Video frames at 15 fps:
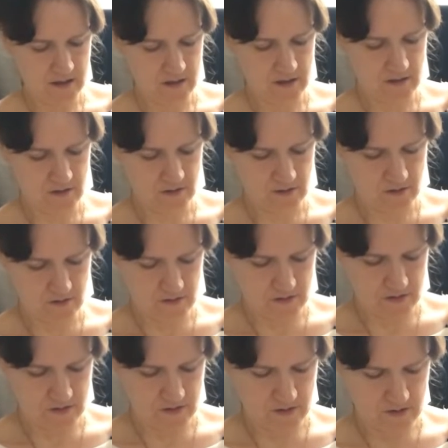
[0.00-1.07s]
So,
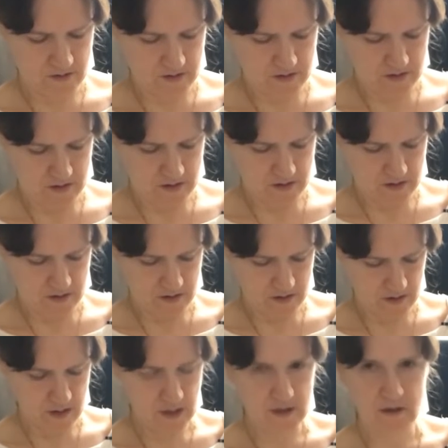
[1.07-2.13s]

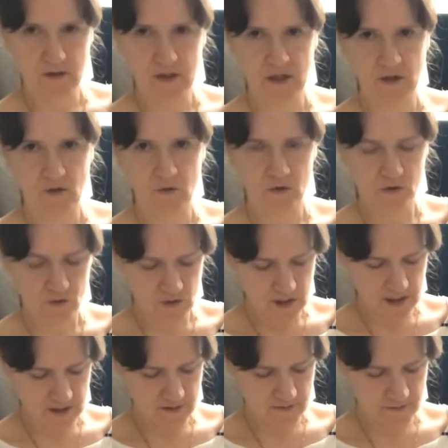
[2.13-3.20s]
and you can also
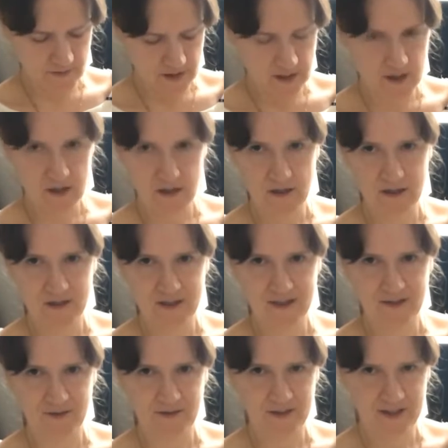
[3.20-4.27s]
link the fingers
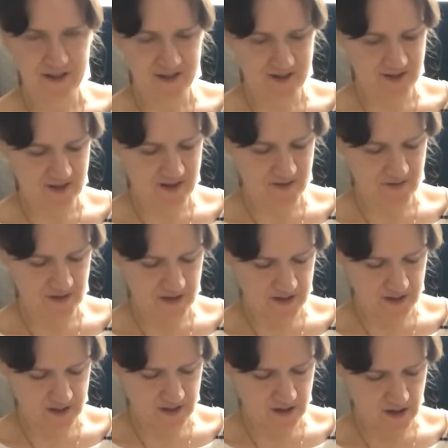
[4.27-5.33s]
if it's
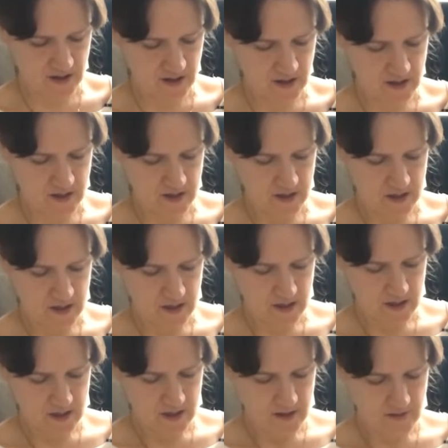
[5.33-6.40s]
easier,
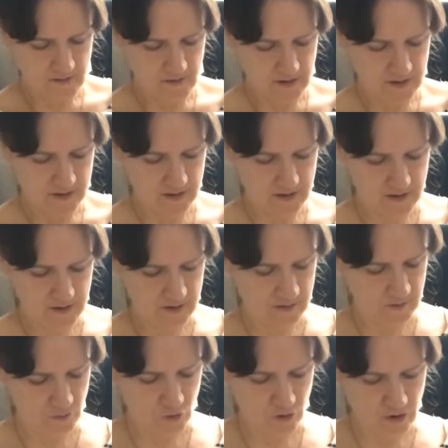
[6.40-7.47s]
if it's
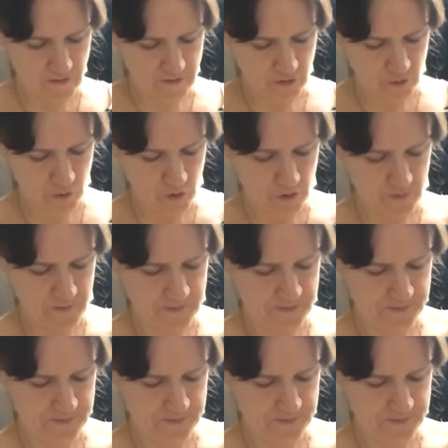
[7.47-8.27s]
more comfortable.